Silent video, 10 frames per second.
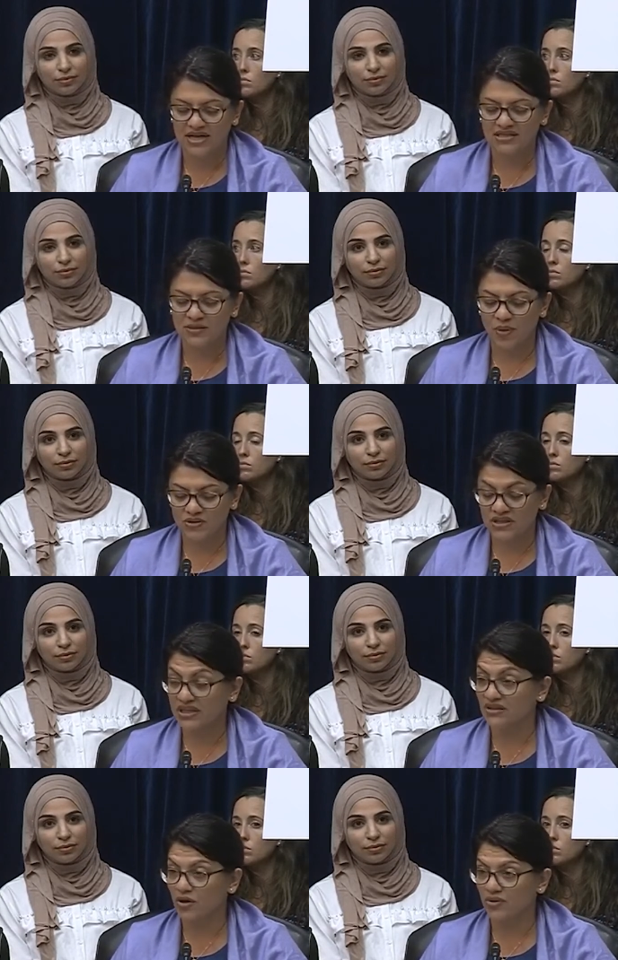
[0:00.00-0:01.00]
Speaker 1: and
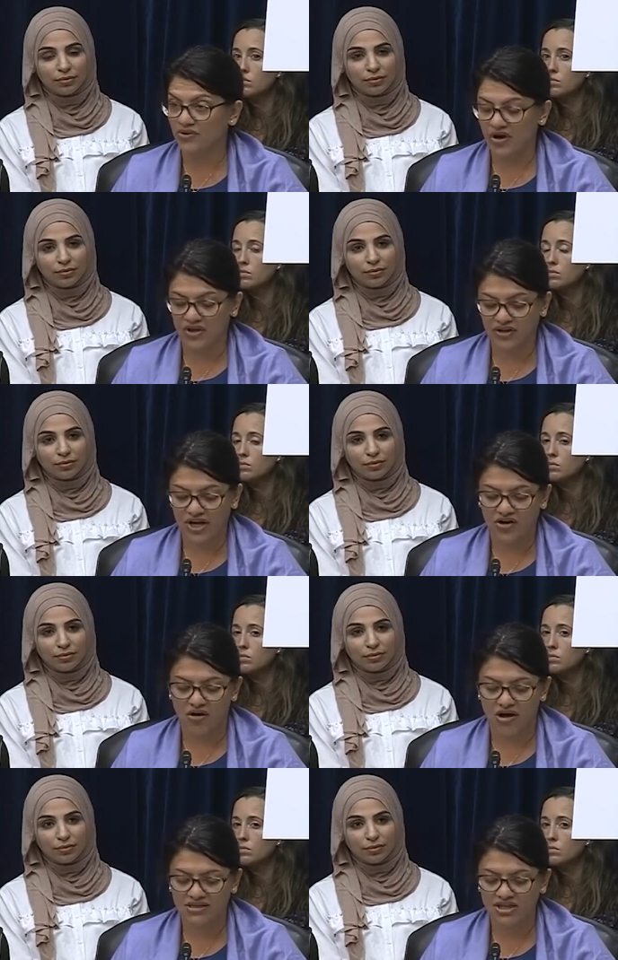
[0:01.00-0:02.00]
supposedly lower their healthcare
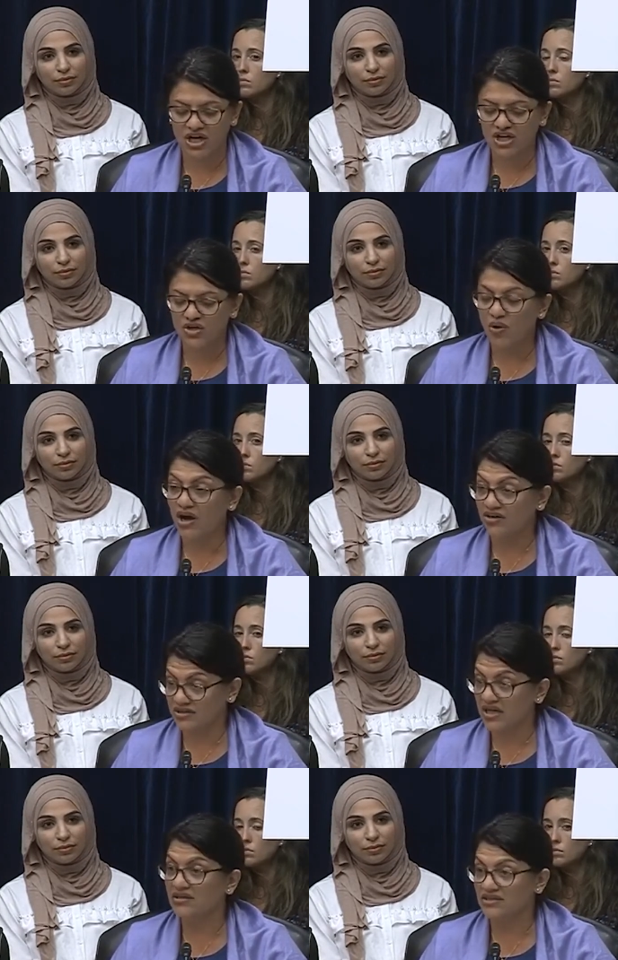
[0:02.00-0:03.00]
cost. You hired
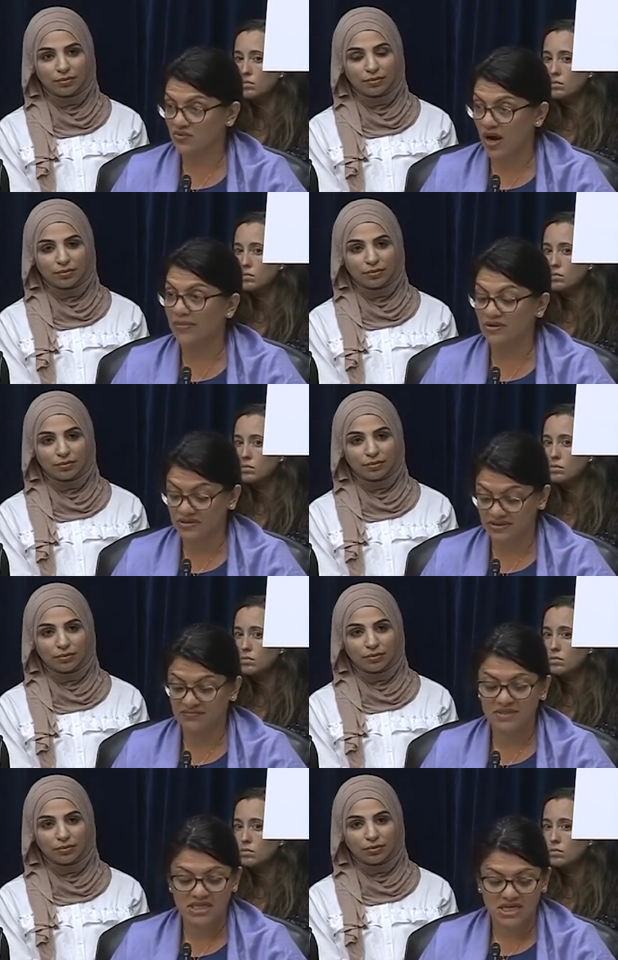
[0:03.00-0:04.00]
Douglas Roberts,
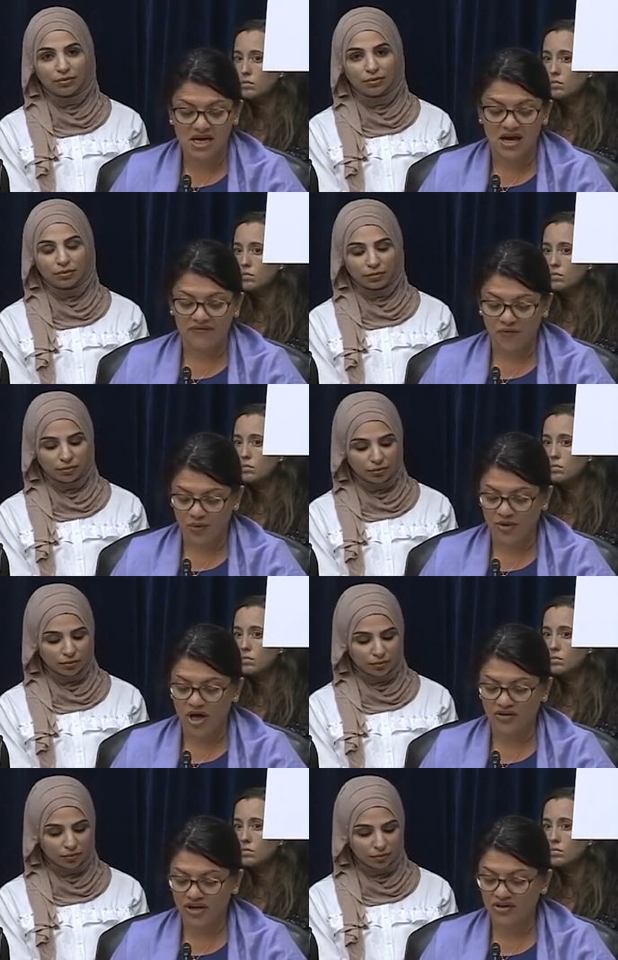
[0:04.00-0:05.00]
a former
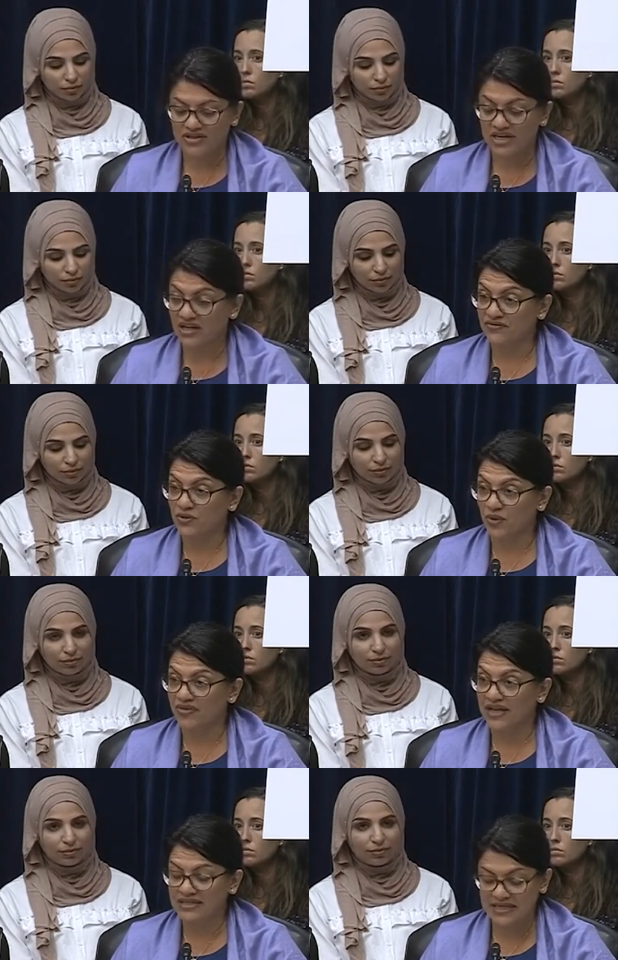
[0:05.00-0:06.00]
healthcare executive to run
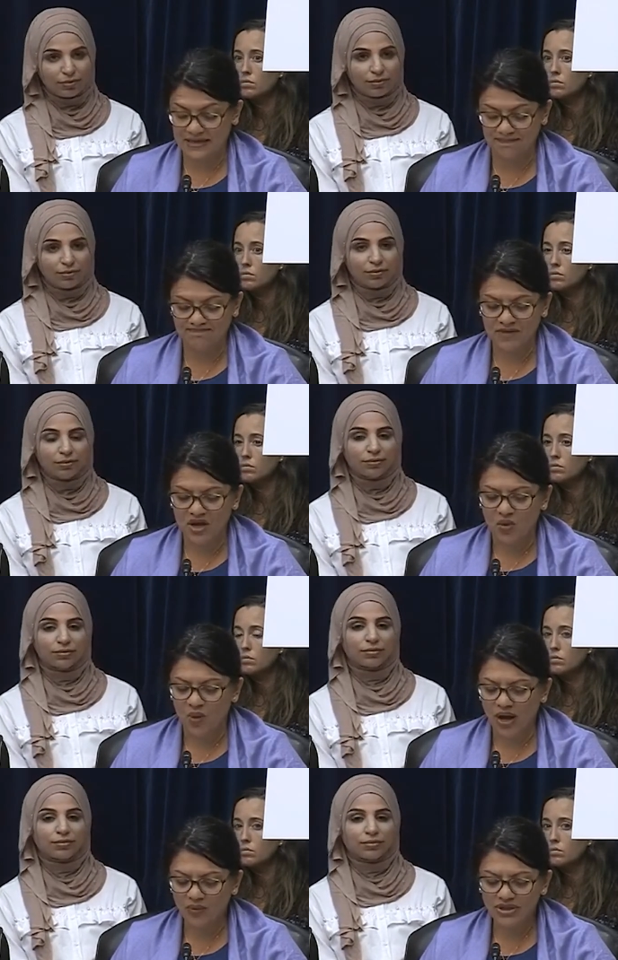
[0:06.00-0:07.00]
that team.
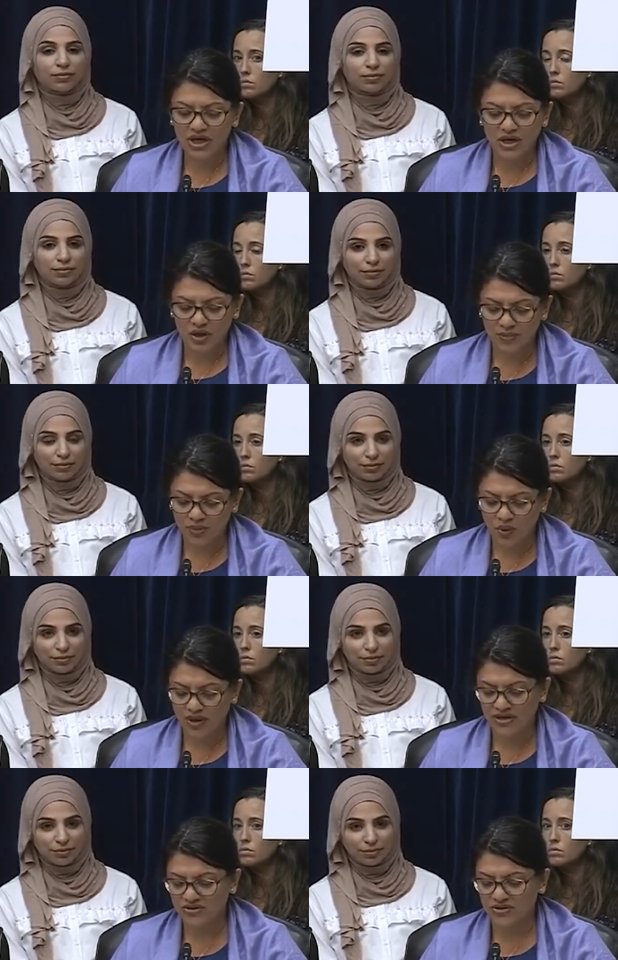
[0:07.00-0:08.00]
Why would
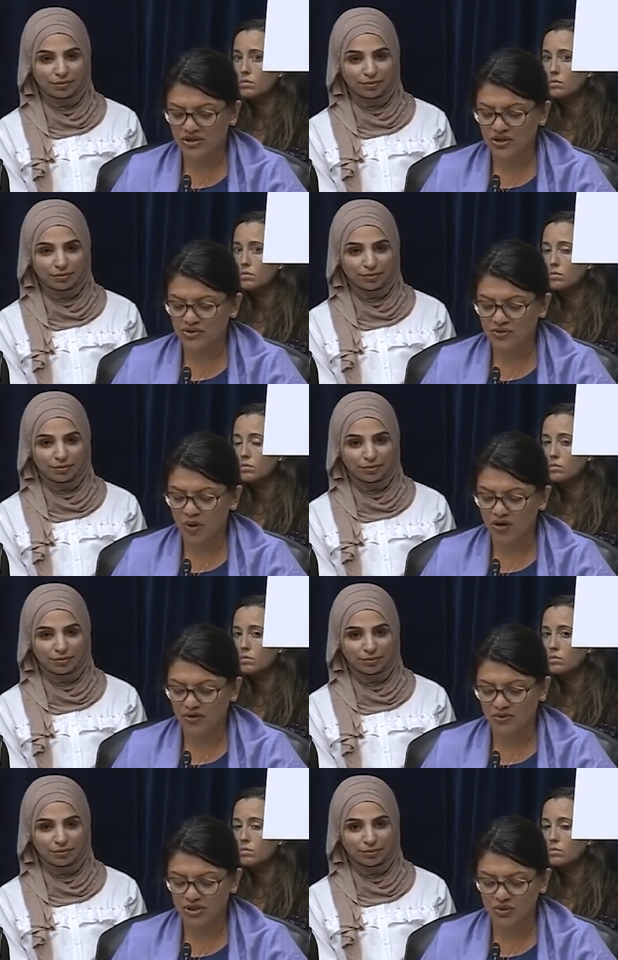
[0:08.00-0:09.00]
employers or insurers partner
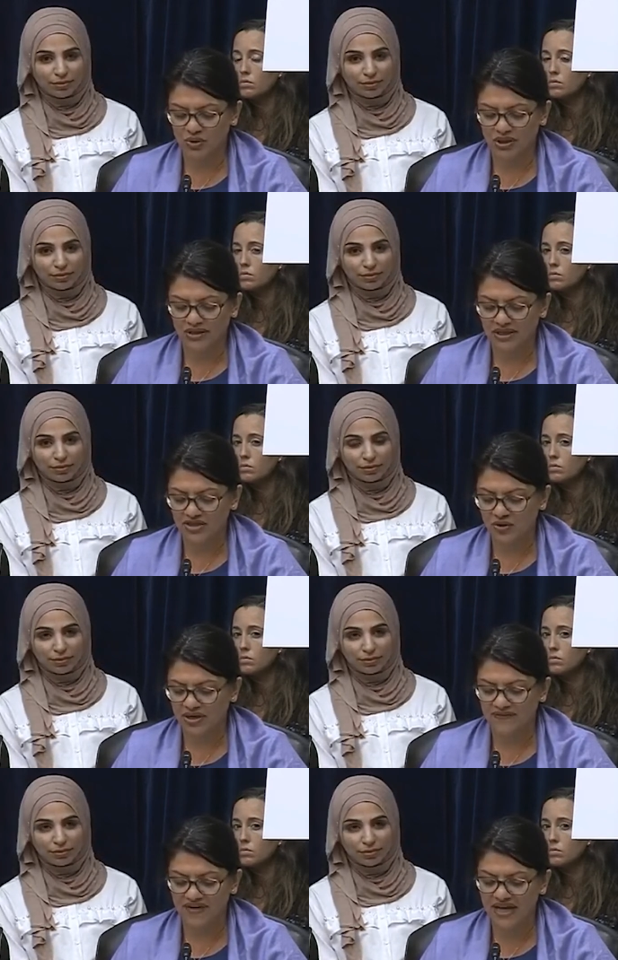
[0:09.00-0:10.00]
with Juul unless you are
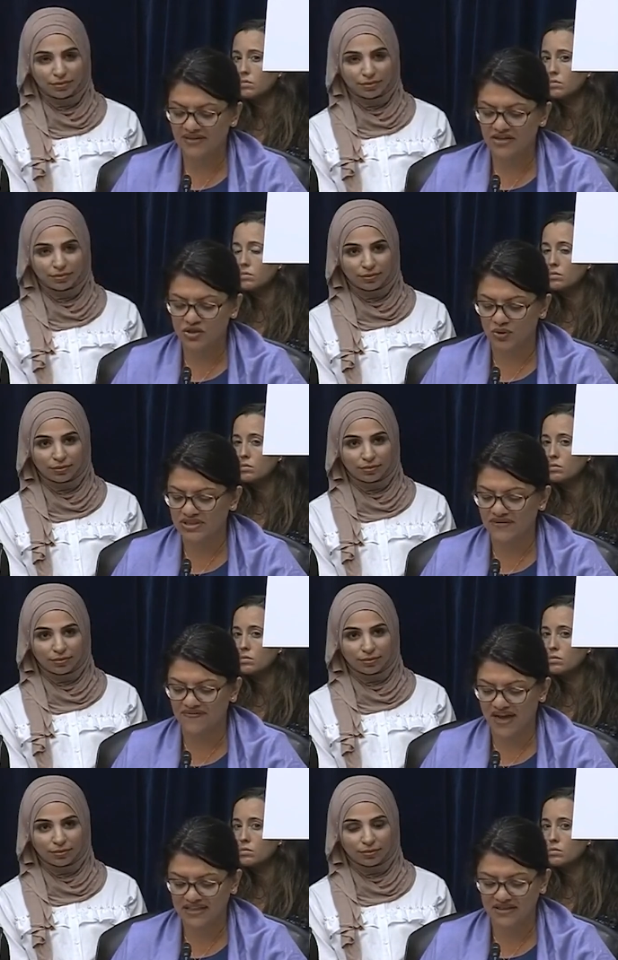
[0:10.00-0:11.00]
conveying that Juul is
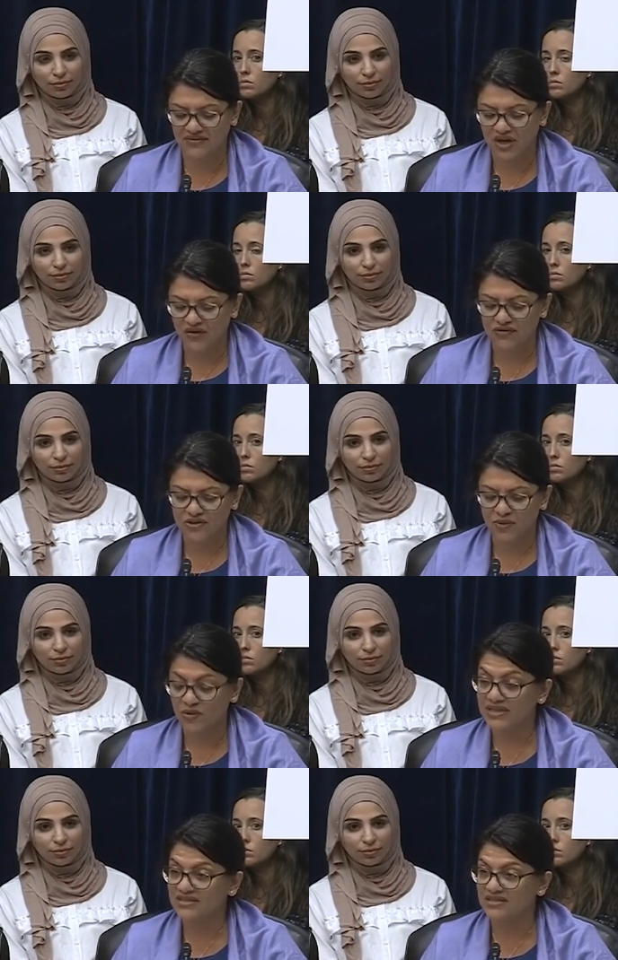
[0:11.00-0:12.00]
effective for
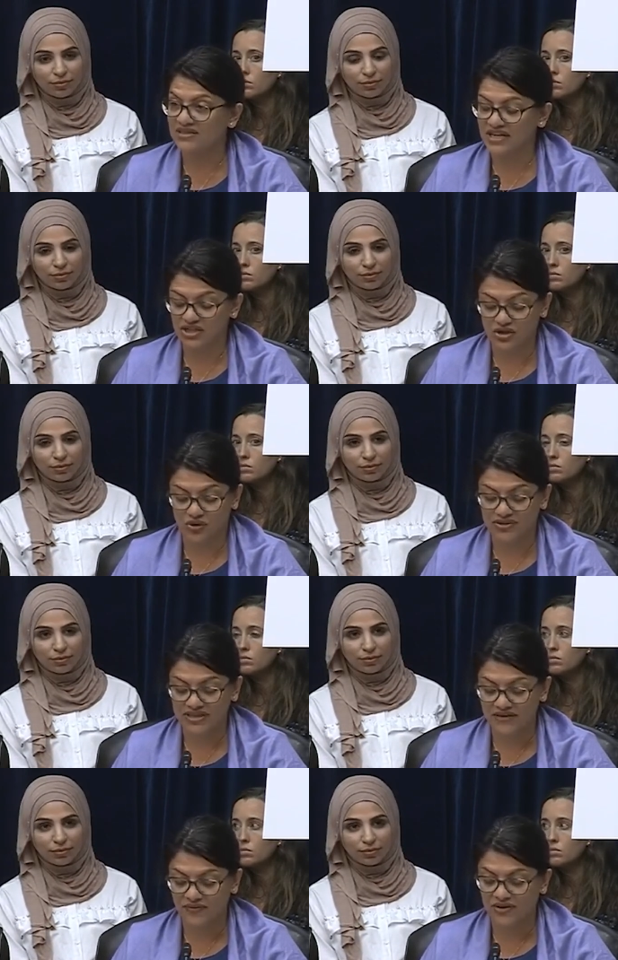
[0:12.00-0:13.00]
smoking cessation or
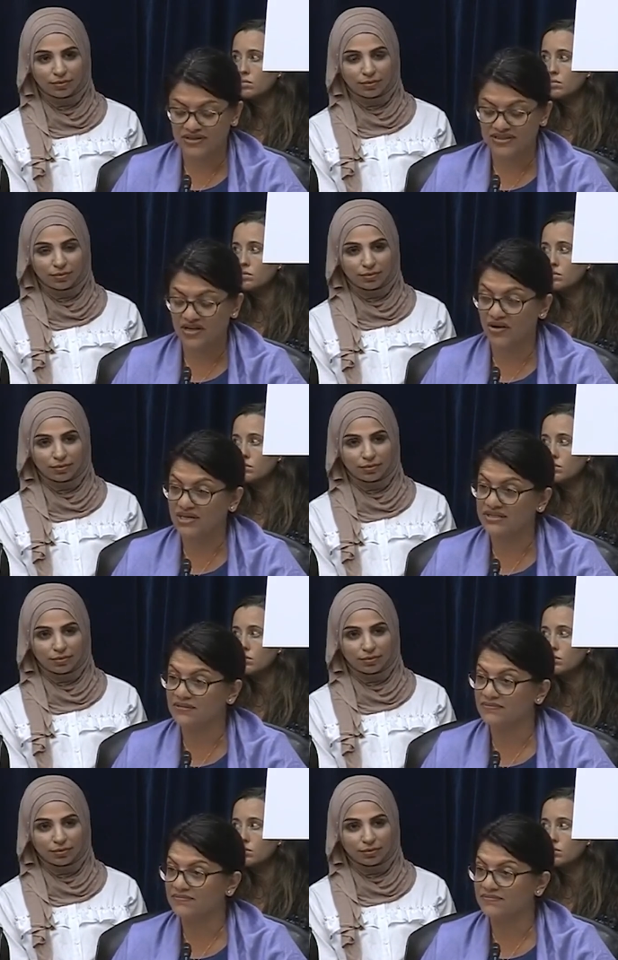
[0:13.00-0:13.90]
safer than cigarettes?